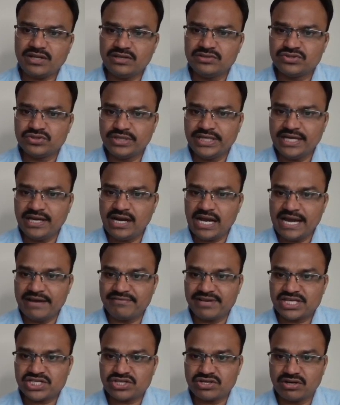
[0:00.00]
So here
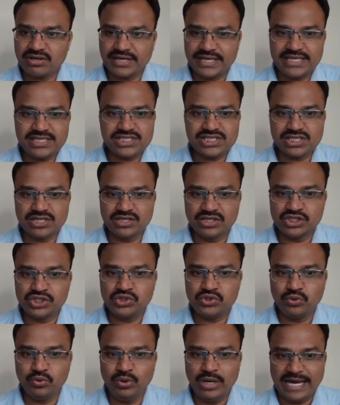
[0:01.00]
average stock is
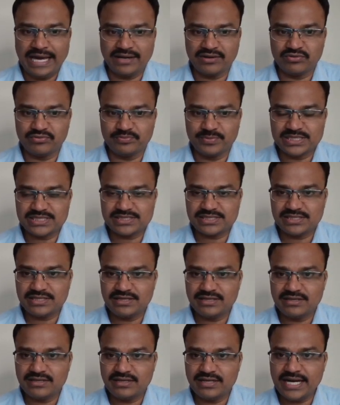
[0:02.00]
2 lakh rupees,
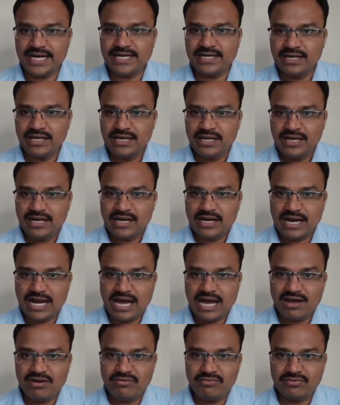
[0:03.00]
right?
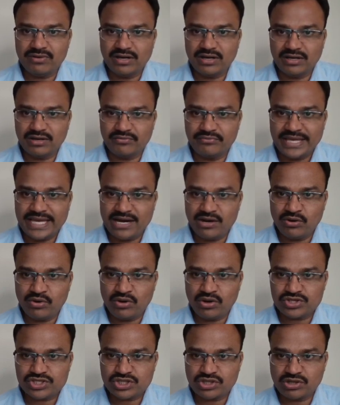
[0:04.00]
Now we have
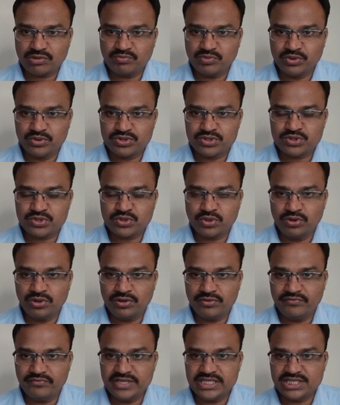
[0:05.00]
cost of goods
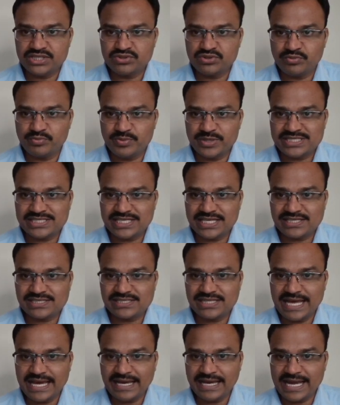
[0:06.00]
sold, which is rupees
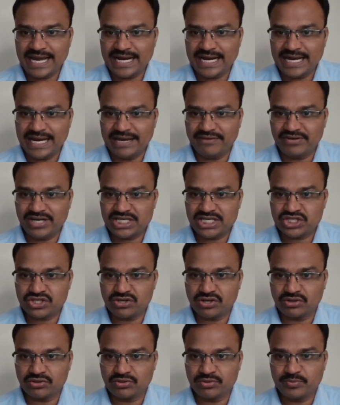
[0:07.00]
6 lakh, and average
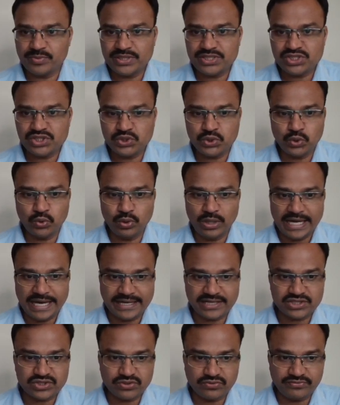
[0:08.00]
stock rupees 2
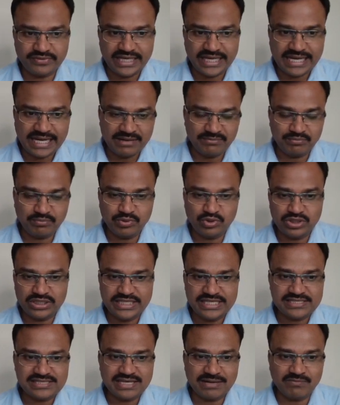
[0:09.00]
lakh. So we can put
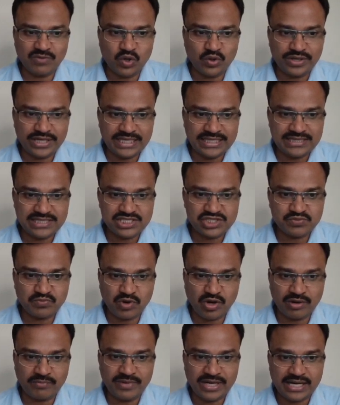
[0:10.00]
this amount in this
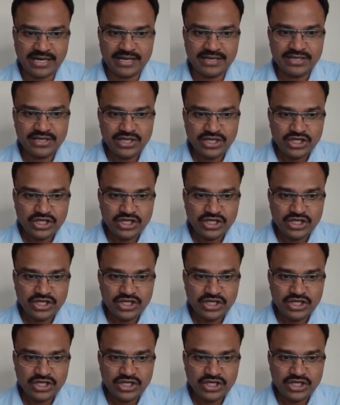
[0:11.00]
formula.